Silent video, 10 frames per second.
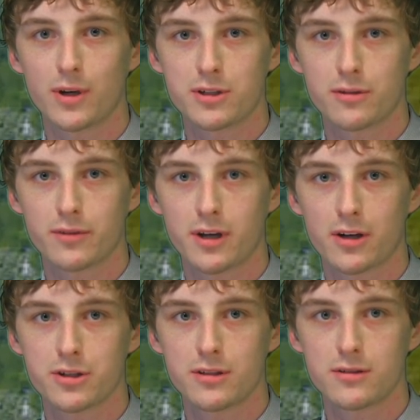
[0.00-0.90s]
budget
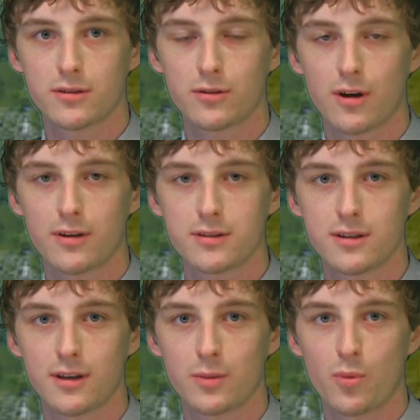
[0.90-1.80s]
reductions across
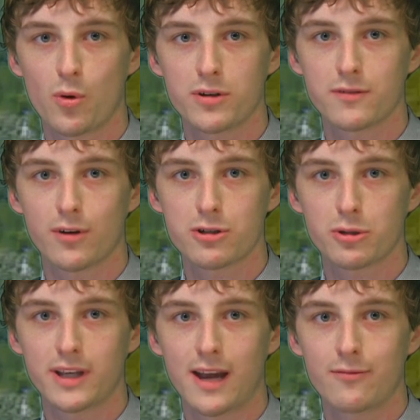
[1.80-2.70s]
uh, the board to
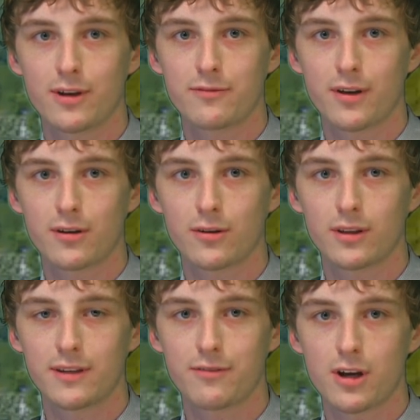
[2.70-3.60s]
virtually every
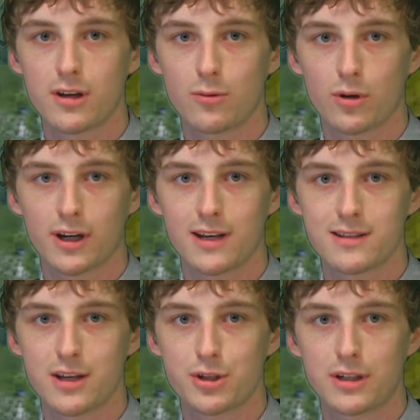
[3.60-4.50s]
federally funded
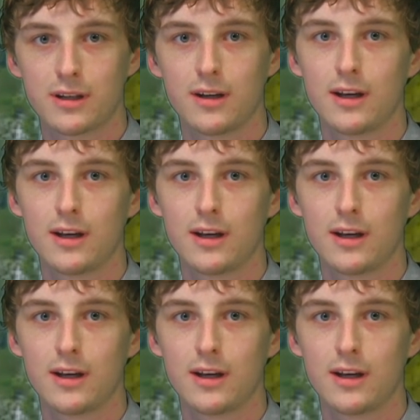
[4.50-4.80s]
organization.